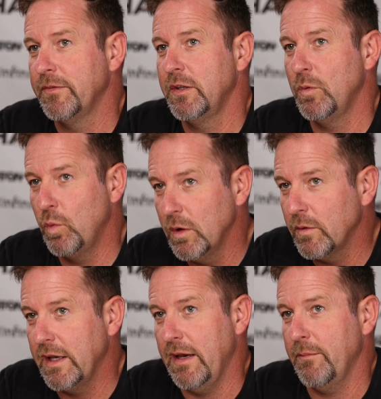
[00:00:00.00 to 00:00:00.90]
you
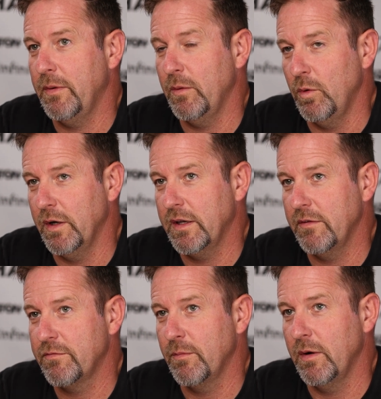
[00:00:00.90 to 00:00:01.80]
will get by
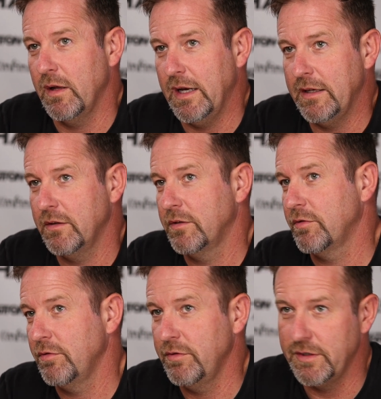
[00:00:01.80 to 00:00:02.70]
working from light
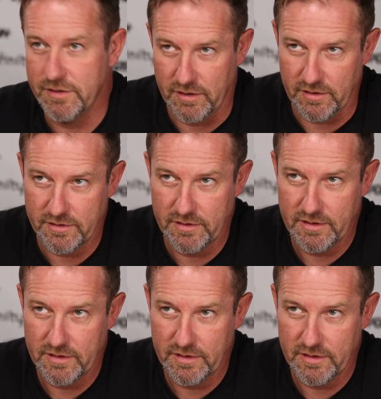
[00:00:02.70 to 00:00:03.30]
through to dark.